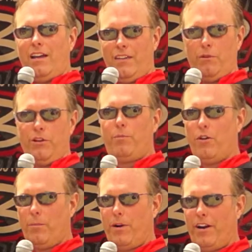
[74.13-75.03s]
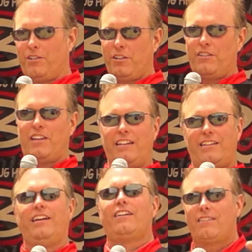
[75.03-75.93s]
And then when you pull the parachutes, they
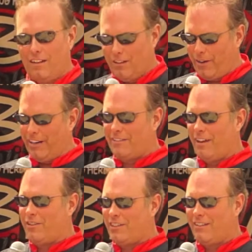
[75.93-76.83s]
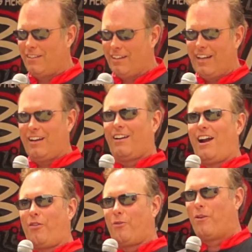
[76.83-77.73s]
de-accelerate at 7 Gs. So you get
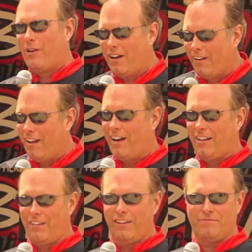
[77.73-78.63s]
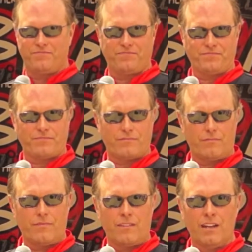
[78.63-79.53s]
kind of thrown around a lot in there.
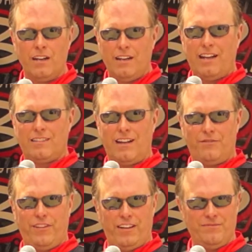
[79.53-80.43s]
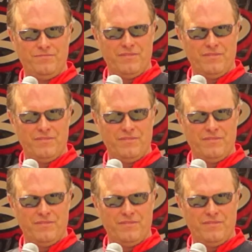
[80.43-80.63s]
That's a lot of fun.